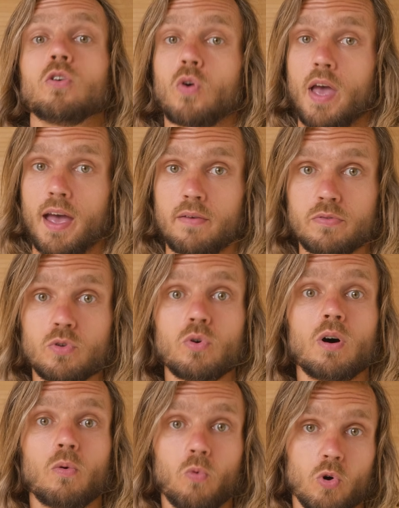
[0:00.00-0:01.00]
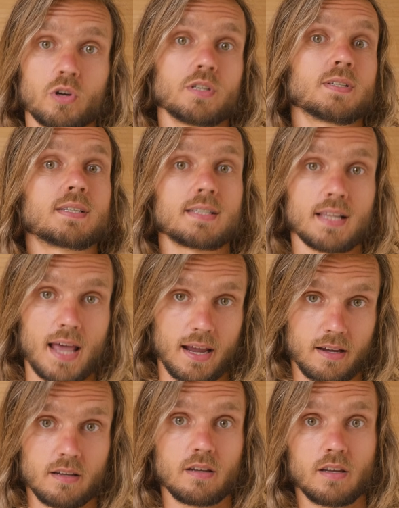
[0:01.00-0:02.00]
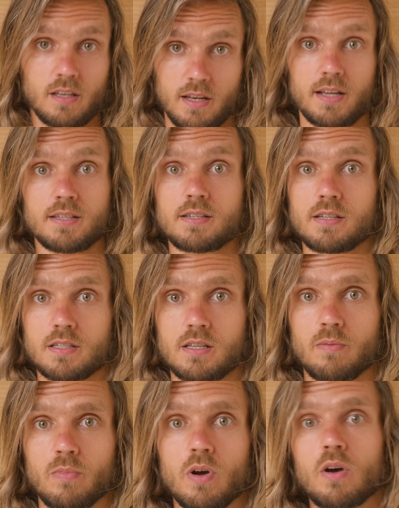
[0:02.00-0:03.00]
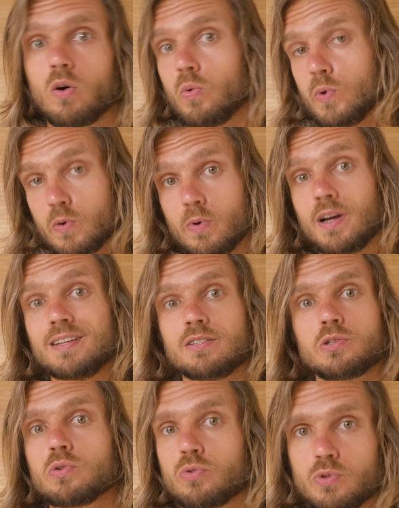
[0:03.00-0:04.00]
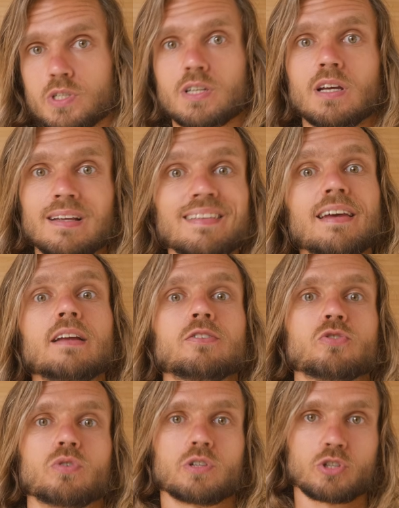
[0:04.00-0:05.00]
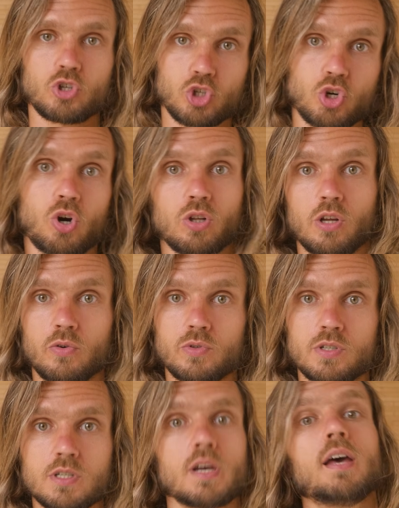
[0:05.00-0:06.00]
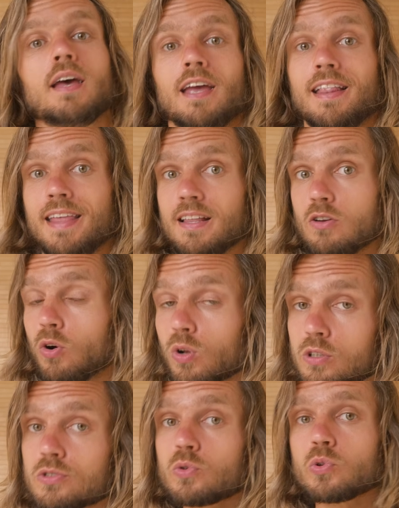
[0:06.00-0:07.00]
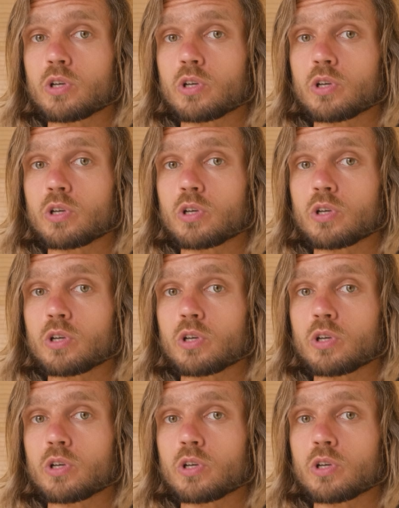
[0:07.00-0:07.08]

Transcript: you have to avoid slack in that system. Otherwise, you're risking dangerous shock loads. And that also